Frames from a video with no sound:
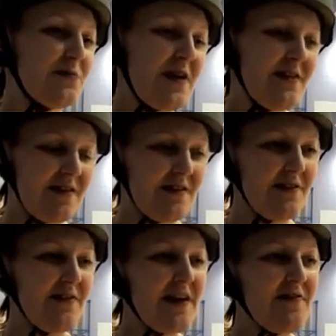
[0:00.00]
the,
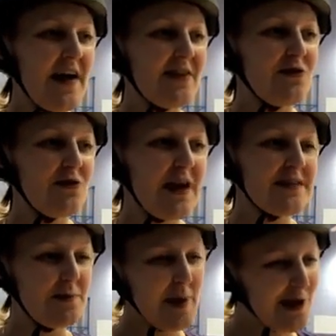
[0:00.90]
the, very fact that you
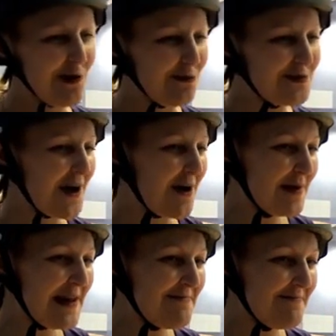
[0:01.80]
get to pick your own
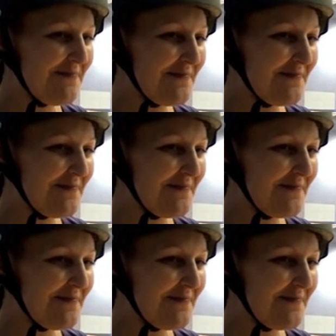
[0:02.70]
Derby name.